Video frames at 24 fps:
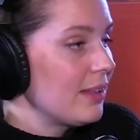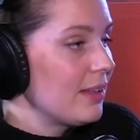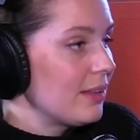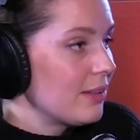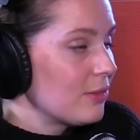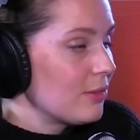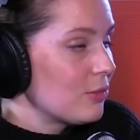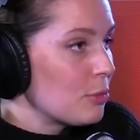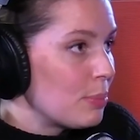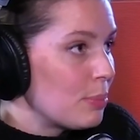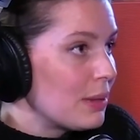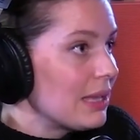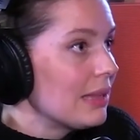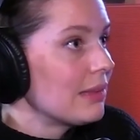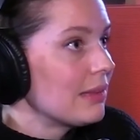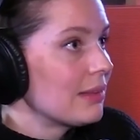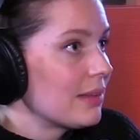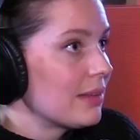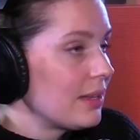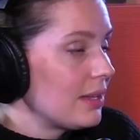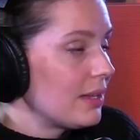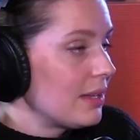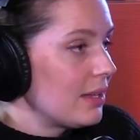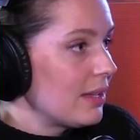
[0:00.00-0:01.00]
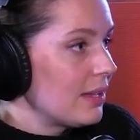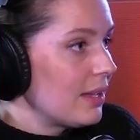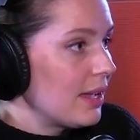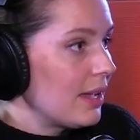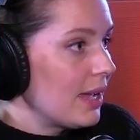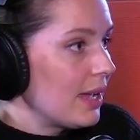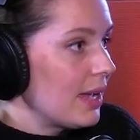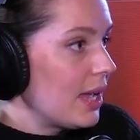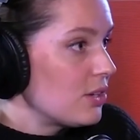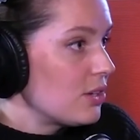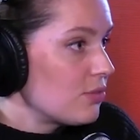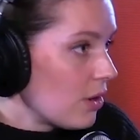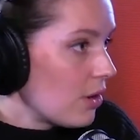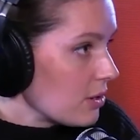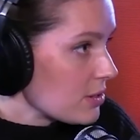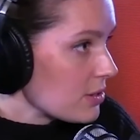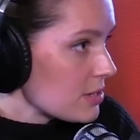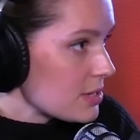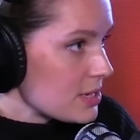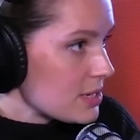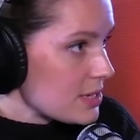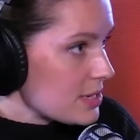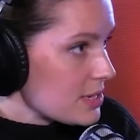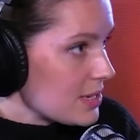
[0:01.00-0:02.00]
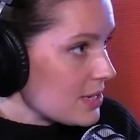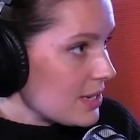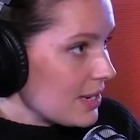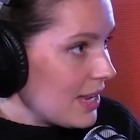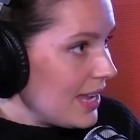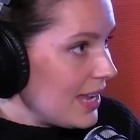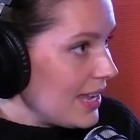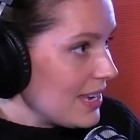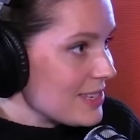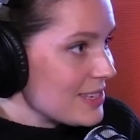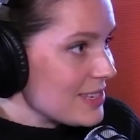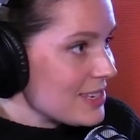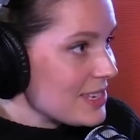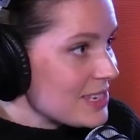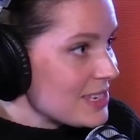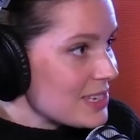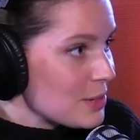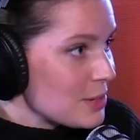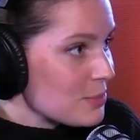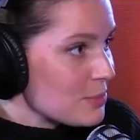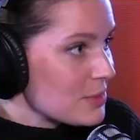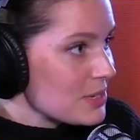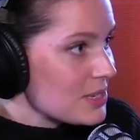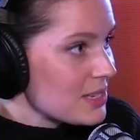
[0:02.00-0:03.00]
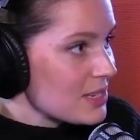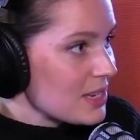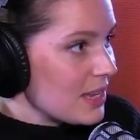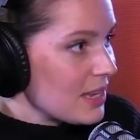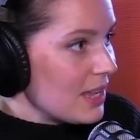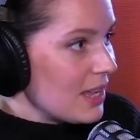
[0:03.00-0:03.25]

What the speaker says: build advanced AI systems.